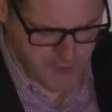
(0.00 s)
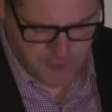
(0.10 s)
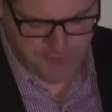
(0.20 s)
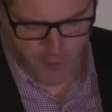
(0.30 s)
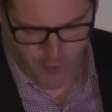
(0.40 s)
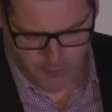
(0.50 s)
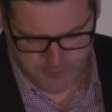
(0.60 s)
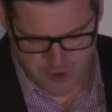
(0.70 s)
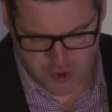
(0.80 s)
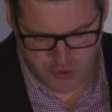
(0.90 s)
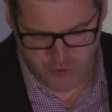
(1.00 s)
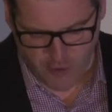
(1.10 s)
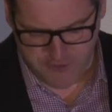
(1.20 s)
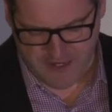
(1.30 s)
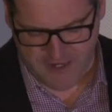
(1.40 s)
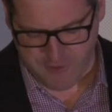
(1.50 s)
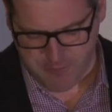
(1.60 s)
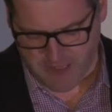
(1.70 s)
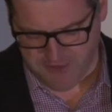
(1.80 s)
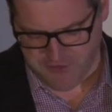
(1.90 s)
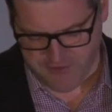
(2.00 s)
new forms should not take the place